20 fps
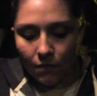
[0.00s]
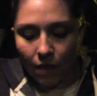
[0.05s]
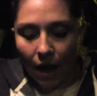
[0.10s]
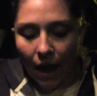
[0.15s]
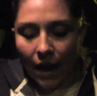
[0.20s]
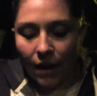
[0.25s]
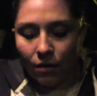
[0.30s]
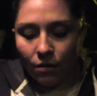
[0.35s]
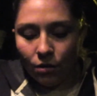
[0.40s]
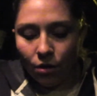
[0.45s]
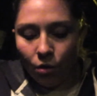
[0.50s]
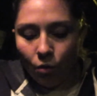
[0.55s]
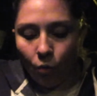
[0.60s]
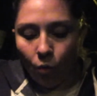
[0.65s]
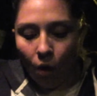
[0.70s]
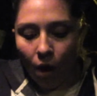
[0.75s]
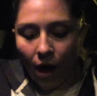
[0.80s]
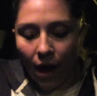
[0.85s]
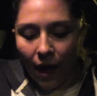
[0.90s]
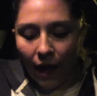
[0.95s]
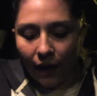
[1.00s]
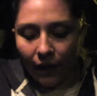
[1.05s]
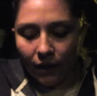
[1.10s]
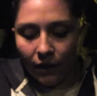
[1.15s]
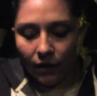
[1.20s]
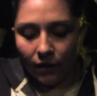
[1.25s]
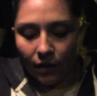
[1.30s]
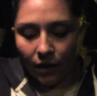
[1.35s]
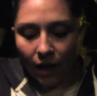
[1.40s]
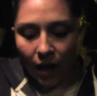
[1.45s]
I don't know why
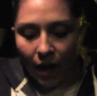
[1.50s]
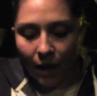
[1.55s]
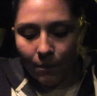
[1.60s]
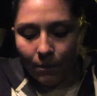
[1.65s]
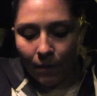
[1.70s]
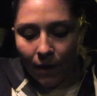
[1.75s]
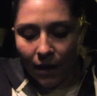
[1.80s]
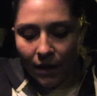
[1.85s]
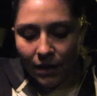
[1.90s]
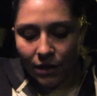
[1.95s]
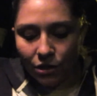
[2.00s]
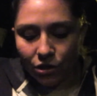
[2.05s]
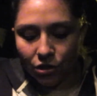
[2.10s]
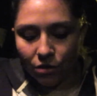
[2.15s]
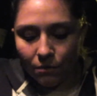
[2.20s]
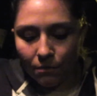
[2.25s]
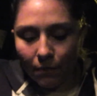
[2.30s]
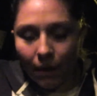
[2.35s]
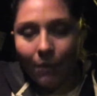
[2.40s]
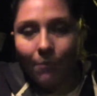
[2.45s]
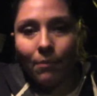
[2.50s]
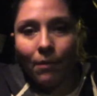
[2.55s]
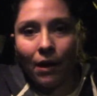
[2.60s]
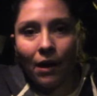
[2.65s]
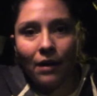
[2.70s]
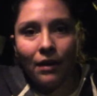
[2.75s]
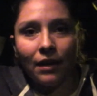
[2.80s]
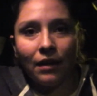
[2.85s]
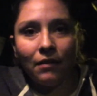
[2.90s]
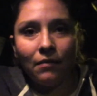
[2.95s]
I punished my
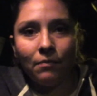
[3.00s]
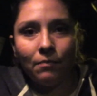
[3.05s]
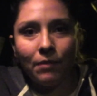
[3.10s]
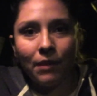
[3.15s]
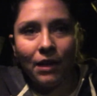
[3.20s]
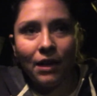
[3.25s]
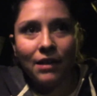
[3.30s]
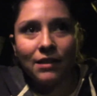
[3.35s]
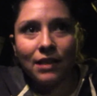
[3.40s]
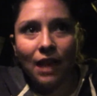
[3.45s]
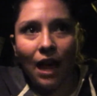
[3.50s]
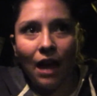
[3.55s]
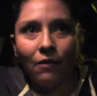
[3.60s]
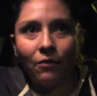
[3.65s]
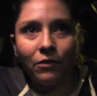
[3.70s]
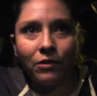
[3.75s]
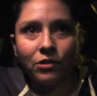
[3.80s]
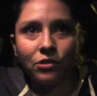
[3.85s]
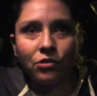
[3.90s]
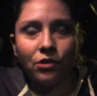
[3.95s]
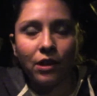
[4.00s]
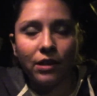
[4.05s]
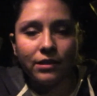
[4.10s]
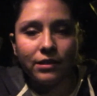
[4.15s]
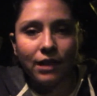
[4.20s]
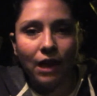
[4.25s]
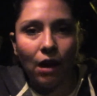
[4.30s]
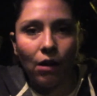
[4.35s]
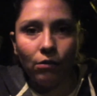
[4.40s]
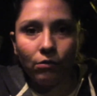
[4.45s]
body because I was
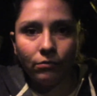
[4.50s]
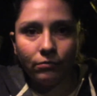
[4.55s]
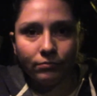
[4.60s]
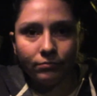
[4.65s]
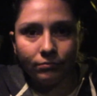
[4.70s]
stressed out.